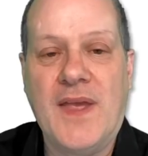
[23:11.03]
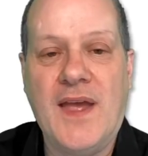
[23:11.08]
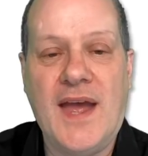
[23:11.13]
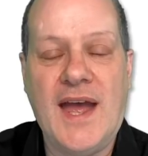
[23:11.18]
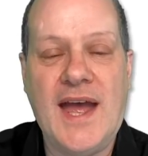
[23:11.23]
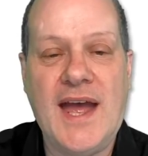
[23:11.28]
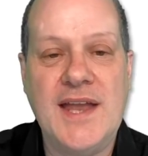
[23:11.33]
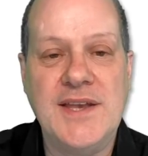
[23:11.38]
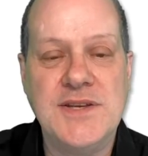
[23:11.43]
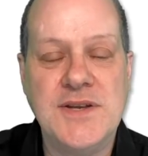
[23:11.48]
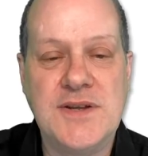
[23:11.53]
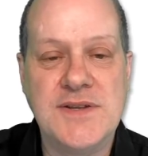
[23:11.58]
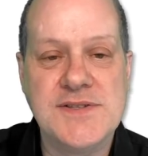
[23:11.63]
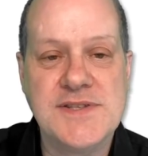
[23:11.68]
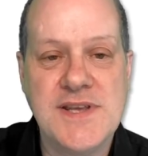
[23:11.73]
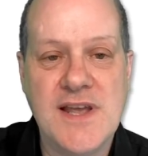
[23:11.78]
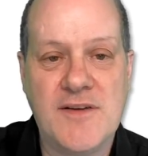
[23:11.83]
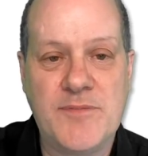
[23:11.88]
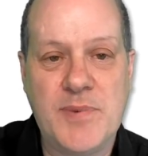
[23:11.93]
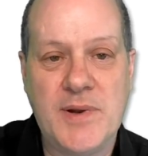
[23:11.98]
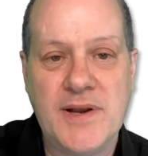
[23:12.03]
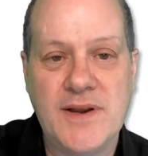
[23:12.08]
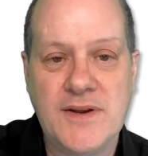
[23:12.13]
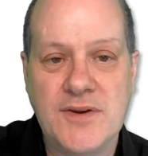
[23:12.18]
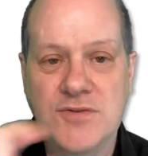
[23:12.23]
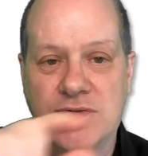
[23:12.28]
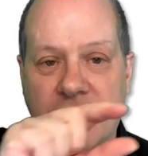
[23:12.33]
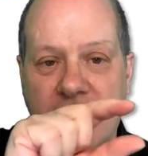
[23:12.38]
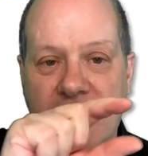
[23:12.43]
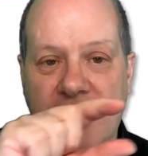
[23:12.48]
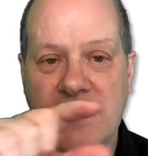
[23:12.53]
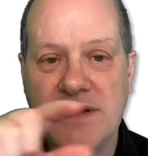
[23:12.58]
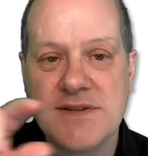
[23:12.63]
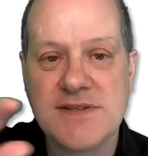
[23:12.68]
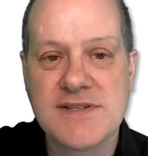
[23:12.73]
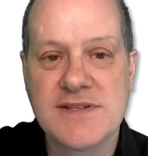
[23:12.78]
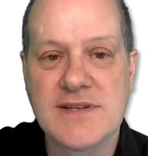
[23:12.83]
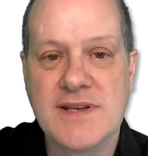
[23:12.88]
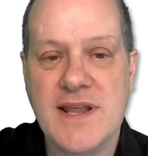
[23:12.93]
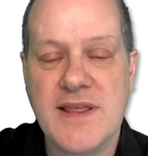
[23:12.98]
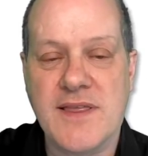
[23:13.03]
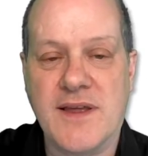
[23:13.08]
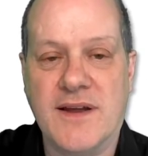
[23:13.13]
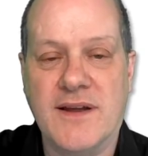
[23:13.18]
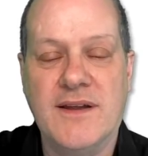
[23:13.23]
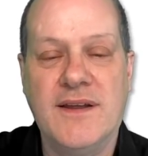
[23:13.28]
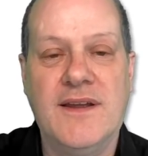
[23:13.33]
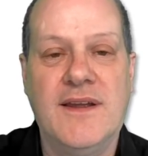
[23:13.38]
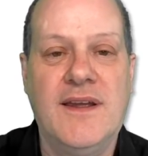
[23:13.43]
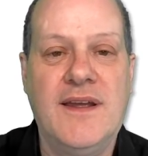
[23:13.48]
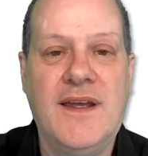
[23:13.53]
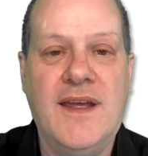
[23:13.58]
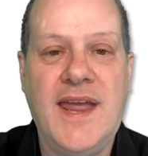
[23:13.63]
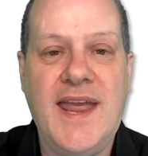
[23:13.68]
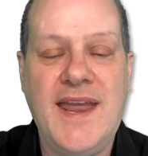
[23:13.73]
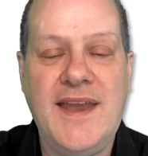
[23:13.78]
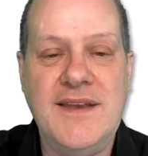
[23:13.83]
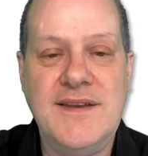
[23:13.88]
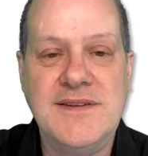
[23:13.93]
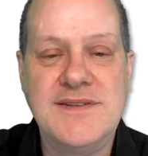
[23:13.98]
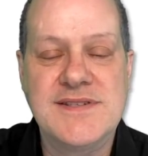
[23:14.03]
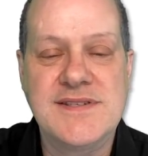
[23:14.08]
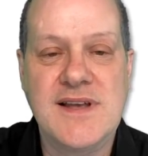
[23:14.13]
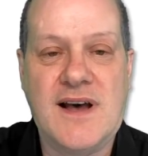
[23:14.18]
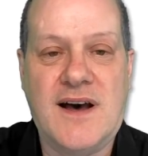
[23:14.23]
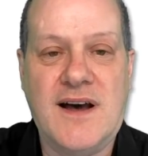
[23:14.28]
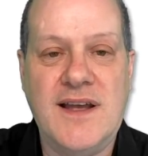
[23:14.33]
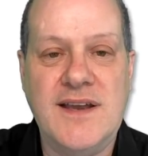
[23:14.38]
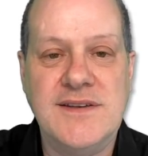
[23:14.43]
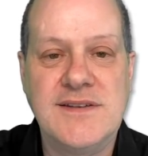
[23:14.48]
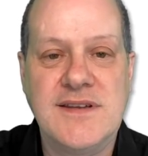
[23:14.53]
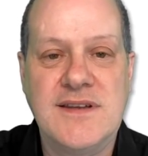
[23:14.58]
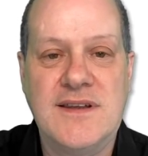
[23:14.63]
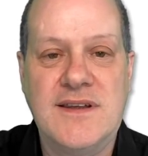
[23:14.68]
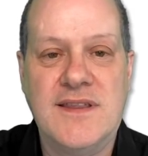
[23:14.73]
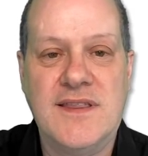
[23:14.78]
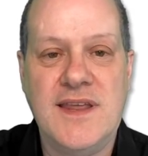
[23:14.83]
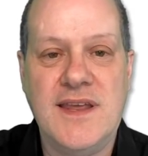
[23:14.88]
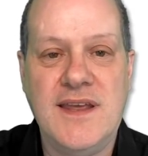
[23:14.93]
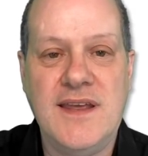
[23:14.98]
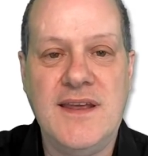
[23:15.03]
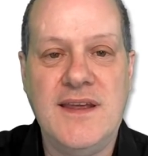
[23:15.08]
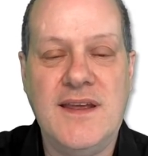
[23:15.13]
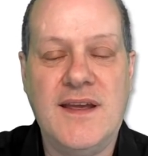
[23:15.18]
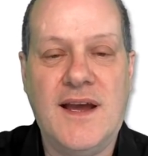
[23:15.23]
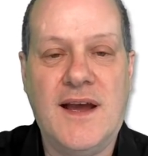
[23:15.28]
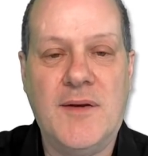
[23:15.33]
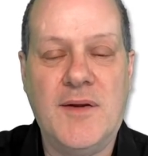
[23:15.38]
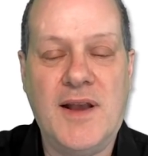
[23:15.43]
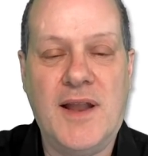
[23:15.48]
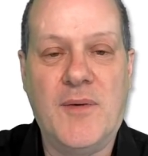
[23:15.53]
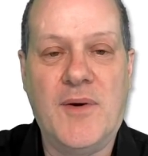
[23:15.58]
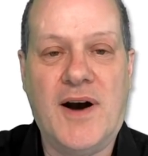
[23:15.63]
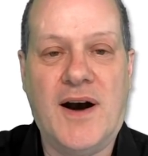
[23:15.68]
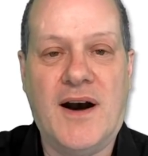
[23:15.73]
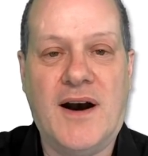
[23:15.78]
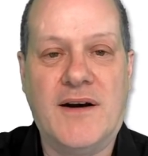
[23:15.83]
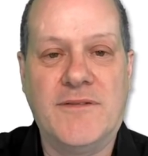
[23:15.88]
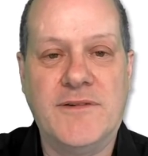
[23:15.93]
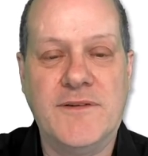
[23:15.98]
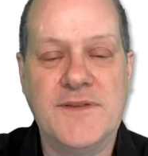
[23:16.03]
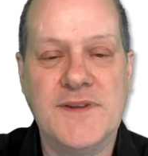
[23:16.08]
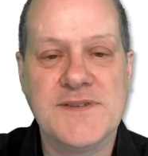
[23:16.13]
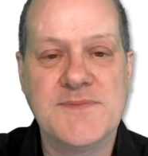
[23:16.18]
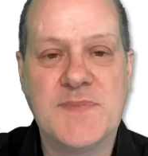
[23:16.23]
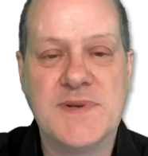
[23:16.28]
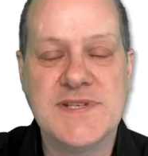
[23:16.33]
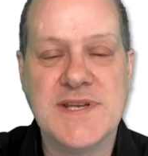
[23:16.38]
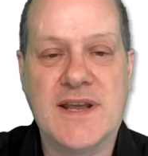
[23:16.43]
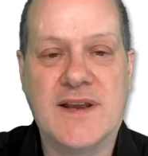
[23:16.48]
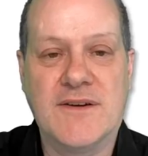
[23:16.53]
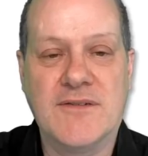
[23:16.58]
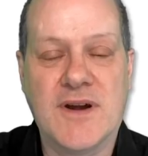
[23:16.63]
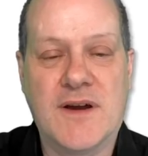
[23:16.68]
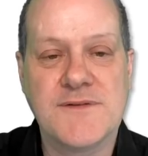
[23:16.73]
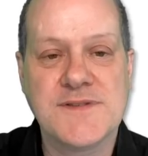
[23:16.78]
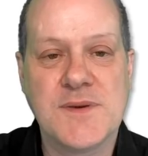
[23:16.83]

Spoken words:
And you can see I've put a green slither inside the lower half of this particular graph.